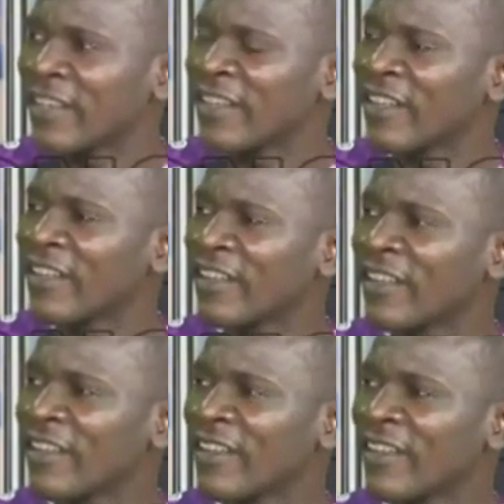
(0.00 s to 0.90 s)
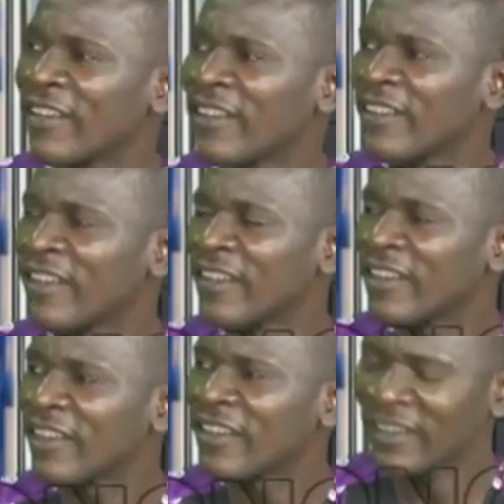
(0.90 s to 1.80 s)
Now, uh, uh, uh, uh Eko, what
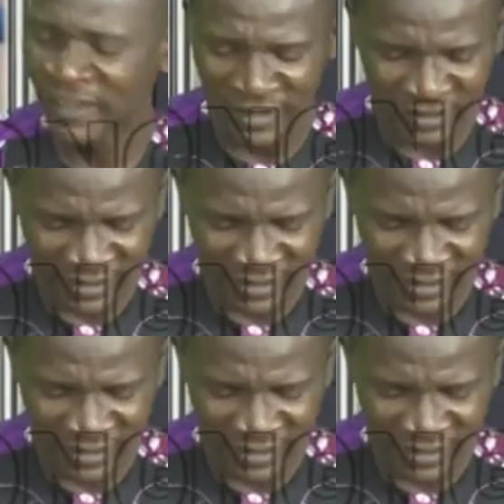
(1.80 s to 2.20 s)
are your final thoughts